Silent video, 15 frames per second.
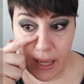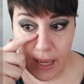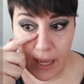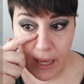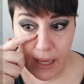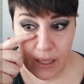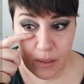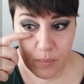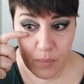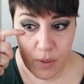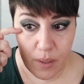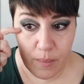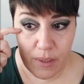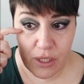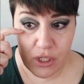and pretty
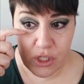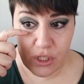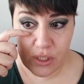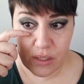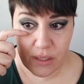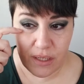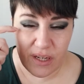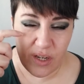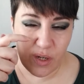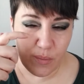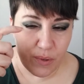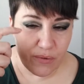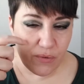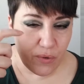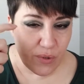much here, but
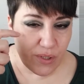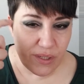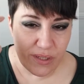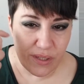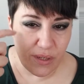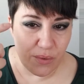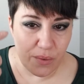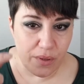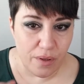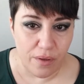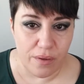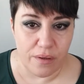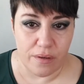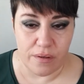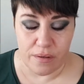of course, you know, with all
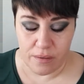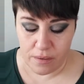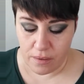the